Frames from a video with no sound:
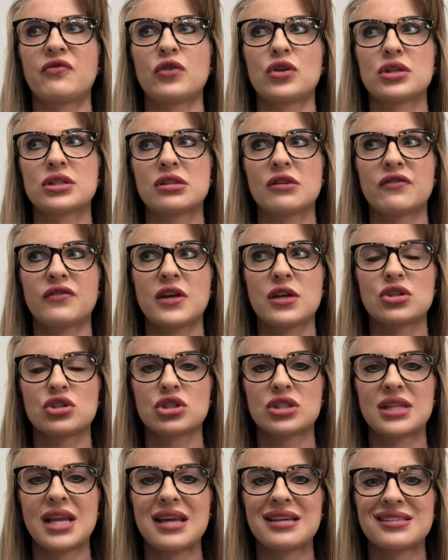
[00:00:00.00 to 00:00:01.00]
for yourself because
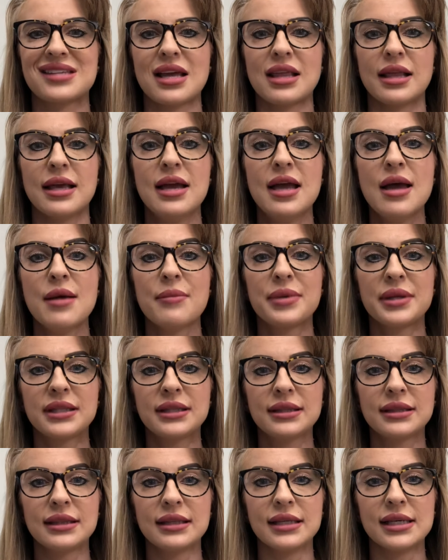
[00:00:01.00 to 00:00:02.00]
you're staying silent, but
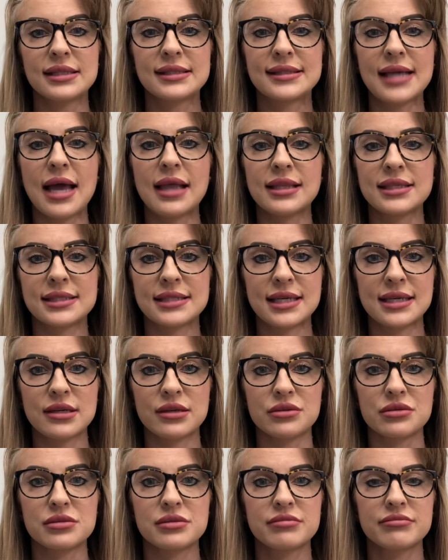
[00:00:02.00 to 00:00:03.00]
silence
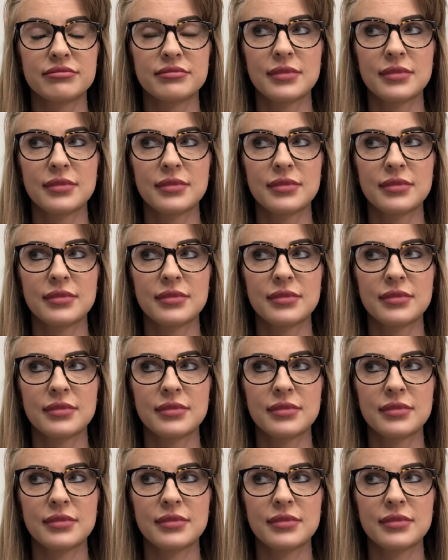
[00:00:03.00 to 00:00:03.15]
kills.